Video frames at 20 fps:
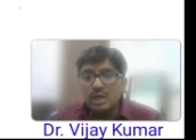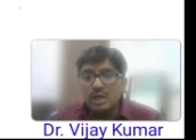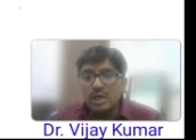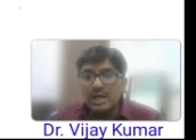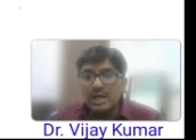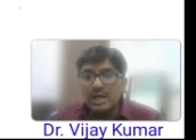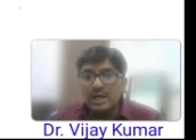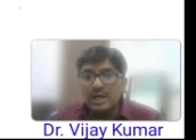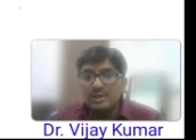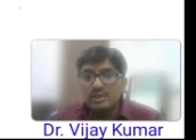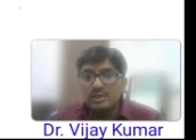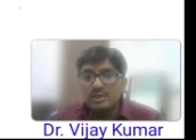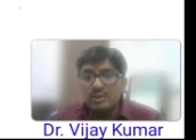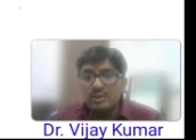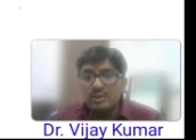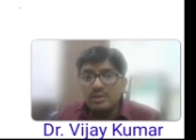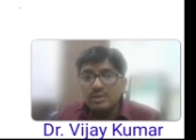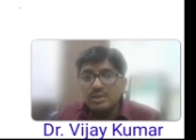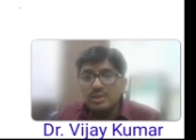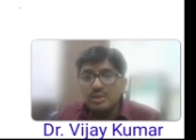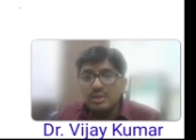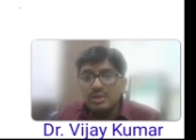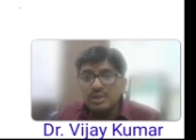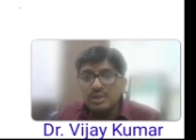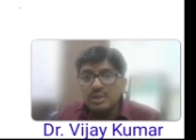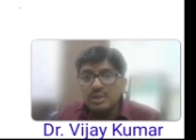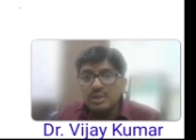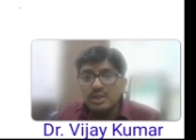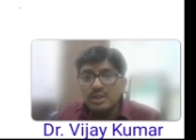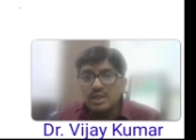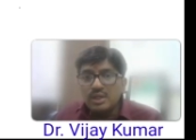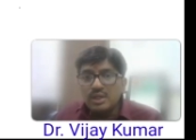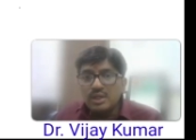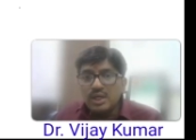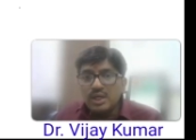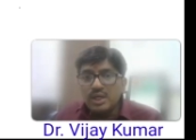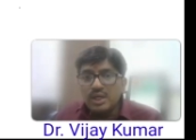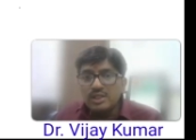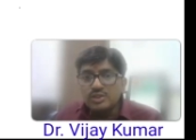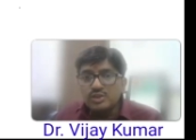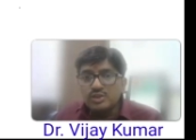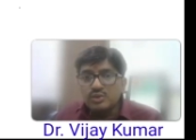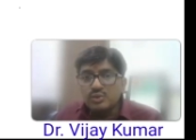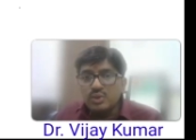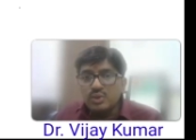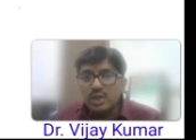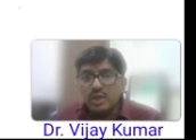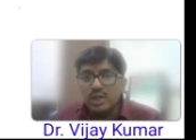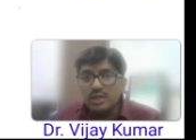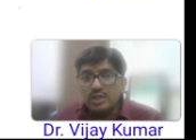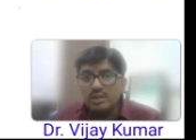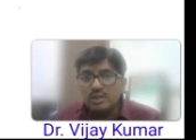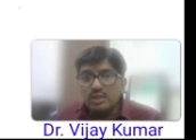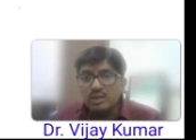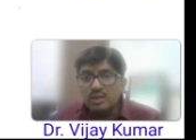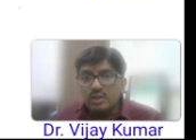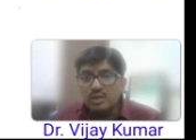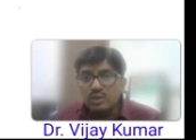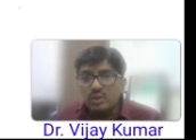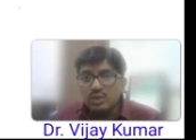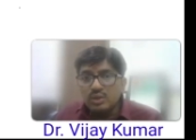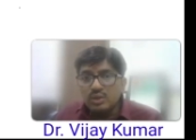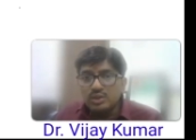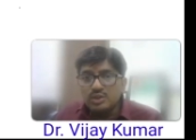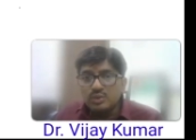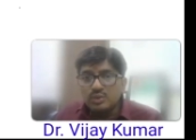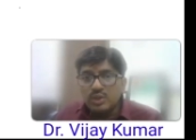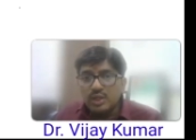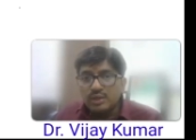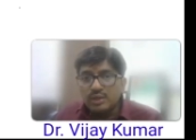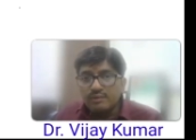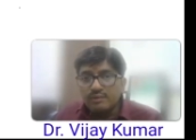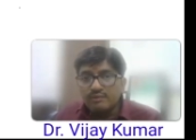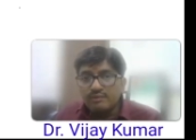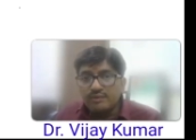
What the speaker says: R naught N square whole square.